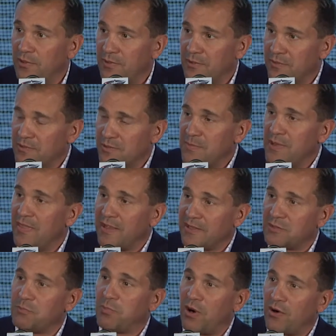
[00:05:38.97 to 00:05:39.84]
and to me
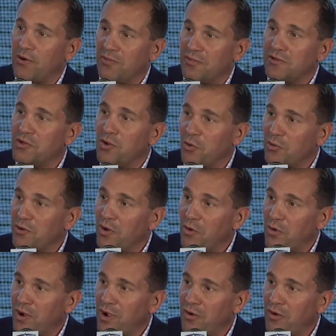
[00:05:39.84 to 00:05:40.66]
that's part of the don't know.